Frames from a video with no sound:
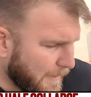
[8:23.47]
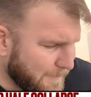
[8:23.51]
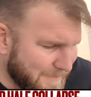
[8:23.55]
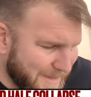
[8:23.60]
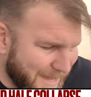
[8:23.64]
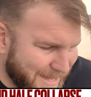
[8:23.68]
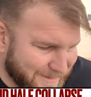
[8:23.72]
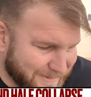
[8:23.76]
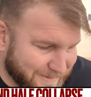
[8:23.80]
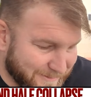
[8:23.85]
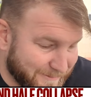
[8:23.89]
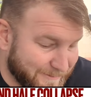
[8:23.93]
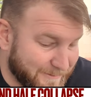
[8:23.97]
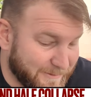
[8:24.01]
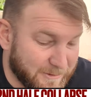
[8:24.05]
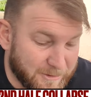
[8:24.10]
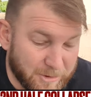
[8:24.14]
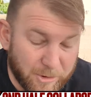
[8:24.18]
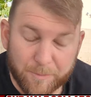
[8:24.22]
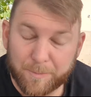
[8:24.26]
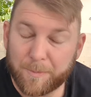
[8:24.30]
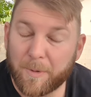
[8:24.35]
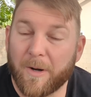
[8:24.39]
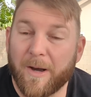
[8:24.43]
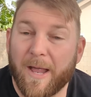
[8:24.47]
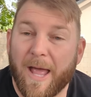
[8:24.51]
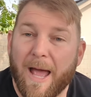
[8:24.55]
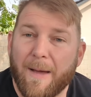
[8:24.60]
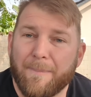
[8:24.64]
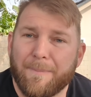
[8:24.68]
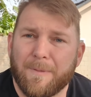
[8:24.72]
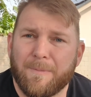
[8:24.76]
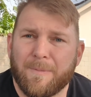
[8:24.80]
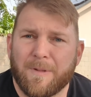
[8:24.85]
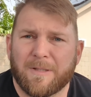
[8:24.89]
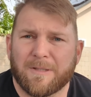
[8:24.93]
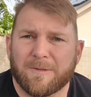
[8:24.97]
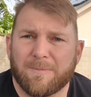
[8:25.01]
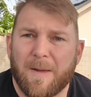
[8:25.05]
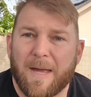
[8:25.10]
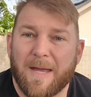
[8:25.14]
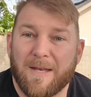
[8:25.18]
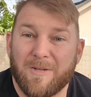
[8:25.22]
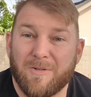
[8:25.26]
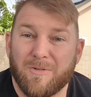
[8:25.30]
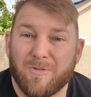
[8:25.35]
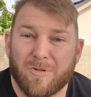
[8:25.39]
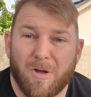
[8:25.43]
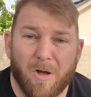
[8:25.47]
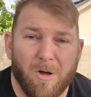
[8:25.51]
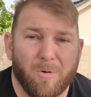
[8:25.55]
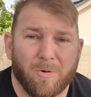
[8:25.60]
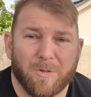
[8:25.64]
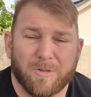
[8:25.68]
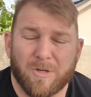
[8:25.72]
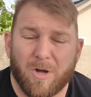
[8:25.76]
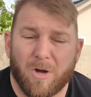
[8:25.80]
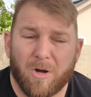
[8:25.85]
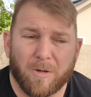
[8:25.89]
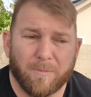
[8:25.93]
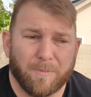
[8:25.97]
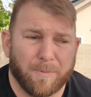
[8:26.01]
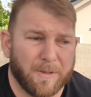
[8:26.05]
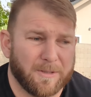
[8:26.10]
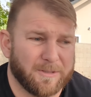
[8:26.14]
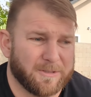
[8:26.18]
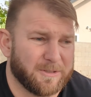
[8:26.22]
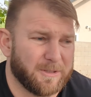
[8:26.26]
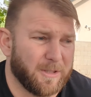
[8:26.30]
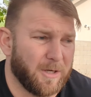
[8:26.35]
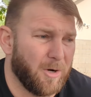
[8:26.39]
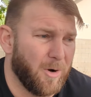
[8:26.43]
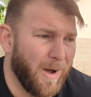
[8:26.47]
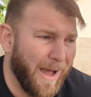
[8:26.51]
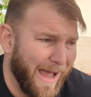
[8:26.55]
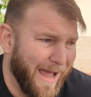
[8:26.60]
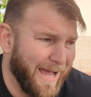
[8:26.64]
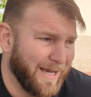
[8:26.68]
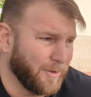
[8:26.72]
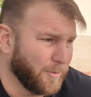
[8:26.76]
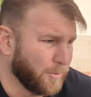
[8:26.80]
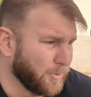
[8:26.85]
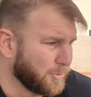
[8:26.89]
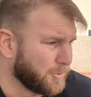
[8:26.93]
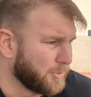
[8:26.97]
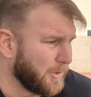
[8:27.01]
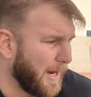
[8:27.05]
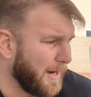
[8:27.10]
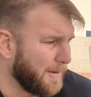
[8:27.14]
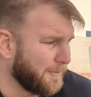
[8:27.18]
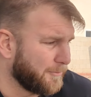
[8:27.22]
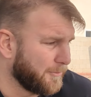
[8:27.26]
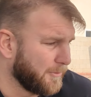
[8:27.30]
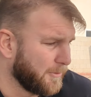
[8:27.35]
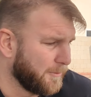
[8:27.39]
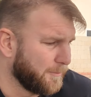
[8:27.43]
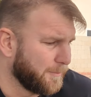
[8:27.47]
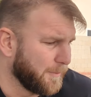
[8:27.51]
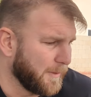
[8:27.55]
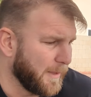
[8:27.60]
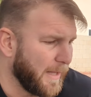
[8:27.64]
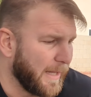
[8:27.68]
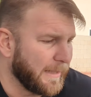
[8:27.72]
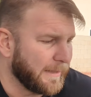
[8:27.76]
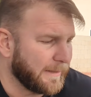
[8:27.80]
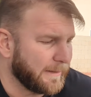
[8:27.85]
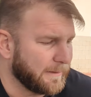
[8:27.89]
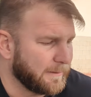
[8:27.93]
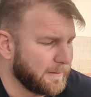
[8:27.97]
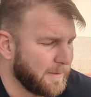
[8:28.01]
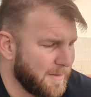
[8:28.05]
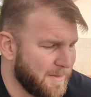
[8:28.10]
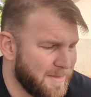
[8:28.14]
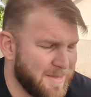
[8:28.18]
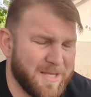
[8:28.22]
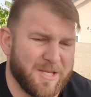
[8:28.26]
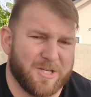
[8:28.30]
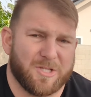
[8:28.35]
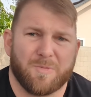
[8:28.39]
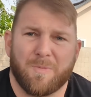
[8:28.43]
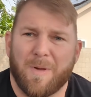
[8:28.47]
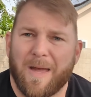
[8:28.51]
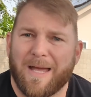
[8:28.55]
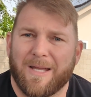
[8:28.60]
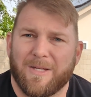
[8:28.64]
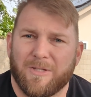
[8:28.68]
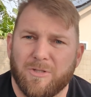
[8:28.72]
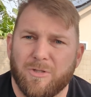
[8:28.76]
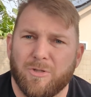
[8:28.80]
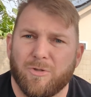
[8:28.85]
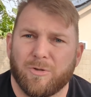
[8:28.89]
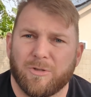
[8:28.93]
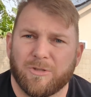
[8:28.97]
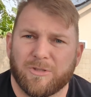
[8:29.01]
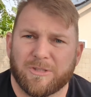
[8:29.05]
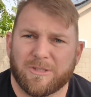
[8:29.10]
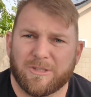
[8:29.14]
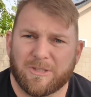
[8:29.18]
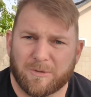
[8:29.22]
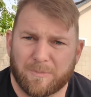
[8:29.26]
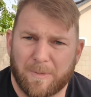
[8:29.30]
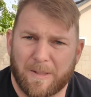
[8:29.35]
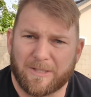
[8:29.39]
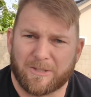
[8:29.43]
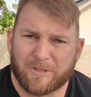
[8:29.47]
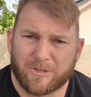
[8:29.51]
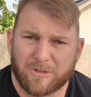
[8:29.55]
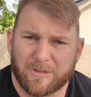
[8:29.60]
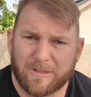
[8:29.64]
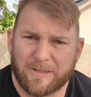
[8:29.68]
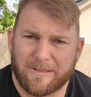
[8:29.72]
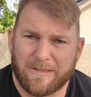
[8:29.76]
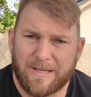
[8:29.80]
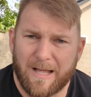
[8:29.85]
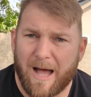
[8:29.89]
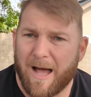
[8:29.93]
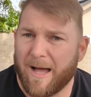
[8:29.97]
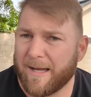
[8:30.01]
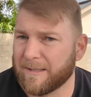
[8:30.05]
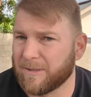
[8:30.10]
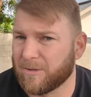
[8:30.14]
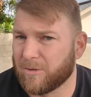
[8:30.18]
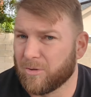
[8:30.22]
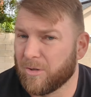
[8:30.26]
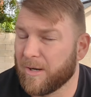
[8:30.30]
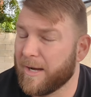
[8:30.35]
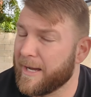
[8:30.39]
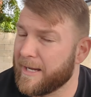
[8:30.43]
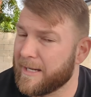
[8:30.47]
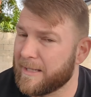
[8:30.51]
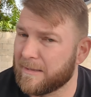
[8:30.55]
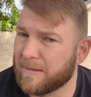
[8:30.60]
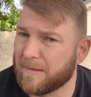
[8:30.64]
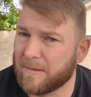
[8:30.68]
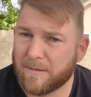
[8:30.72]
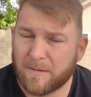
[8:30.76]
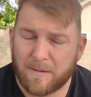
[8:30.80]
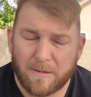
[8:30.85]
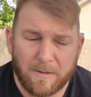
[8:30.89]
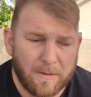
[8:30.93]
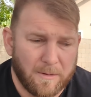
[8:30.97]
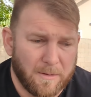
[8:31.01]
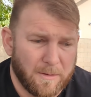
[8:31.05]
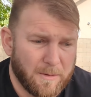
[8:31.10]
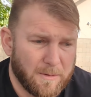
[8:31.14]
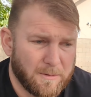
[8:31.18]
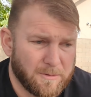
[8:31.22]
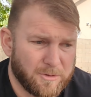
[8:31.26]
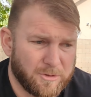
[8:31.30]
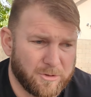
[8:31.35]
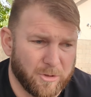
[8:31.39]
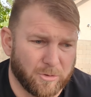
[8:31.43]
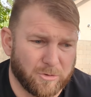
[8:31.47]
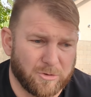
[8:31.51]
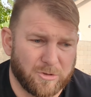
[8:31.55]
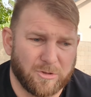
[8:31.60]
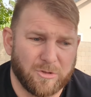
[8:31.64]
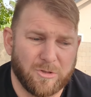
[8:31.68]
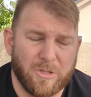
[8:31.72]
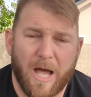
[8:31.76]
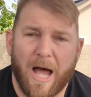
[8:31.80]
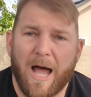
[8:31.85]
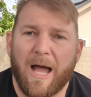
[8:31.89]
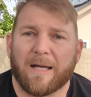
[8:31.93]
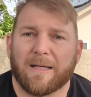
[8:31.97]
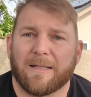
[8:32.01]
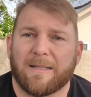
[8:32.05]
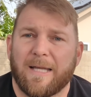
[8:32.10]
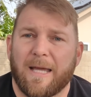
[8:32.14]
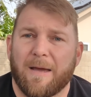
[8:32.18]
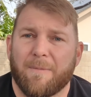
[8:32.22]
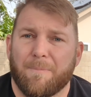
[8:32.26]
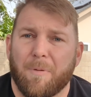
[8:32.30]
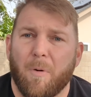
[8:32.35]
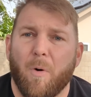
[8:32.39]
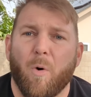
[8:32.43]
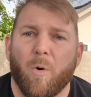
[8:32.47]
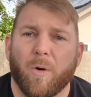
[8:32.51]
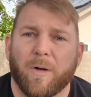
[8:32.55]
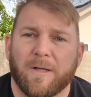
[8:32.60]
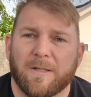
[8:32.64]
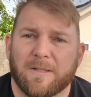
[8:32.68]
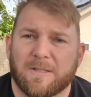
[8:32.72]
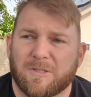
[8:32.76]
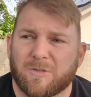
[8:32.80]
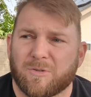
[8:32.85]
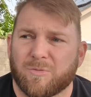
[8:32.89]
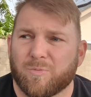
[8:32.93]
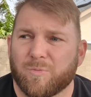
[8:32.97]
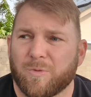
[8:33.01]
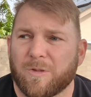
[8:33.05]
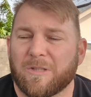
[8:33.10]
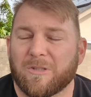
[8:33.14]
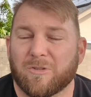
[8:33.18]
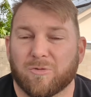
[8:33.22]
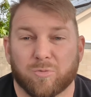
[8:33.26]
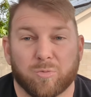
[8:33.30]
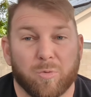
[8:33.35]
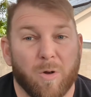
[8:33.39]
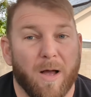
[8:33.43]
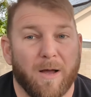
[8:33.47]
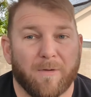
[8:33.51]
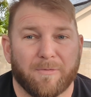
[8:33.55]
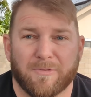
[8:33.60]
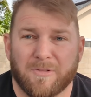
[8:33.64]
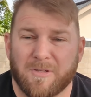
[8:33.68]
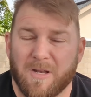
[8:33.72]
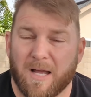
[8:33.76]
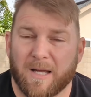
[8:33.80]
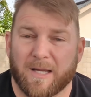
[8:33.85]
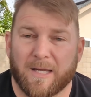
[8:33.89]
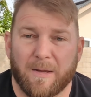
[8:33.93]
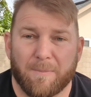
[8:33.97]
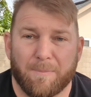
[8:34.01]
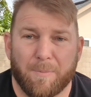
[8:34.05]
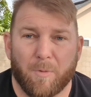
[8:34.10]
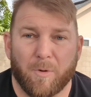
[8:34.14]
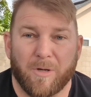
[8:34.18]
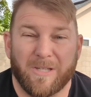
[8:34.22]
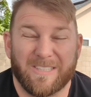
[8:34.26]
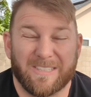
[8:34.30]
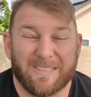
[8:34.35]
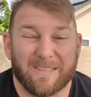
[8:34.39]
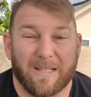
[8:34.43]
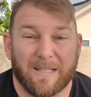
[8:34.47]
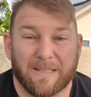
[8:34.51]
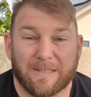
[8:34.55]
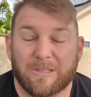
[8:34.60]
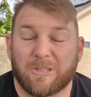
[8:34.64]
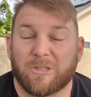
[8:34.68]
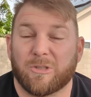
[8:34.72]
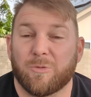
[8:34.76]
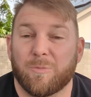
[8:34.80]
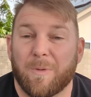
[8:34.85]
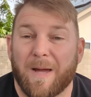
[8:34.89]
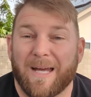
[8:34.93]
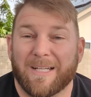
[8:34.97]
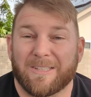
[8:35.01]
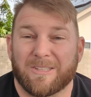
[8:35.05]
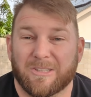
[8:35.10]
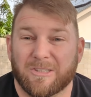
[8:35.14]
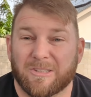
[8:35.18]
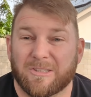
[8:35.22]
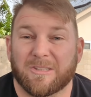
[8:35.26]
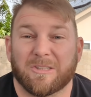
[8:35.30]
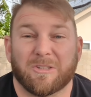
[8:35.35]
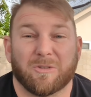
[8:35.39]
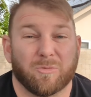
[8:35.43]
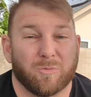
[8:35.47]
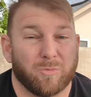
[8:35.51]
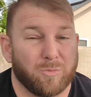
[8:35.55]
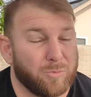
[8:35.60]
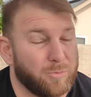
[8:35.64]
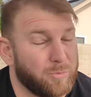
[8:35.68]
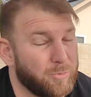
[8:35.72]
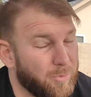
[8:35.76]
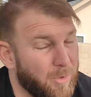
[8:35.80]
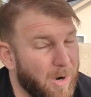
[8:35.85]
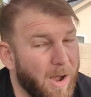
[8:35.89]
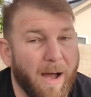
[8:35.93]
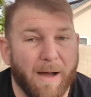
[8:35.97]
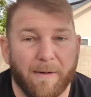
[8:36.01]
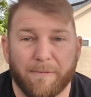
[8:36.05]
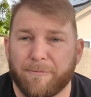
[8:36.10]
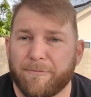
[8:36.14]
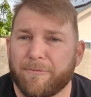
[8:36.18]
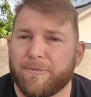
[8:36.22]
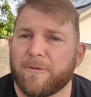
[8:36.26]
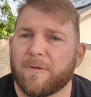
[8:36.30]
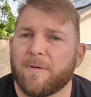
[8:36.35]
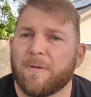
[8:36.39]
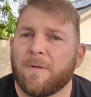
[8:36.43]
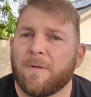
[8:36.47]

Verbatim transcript: I'm not super unhappy because Man is always a hard place to go at Old Trafford, but like this Man U is especially not great. So to not get points is rough. To not get points in the last two matches is rough.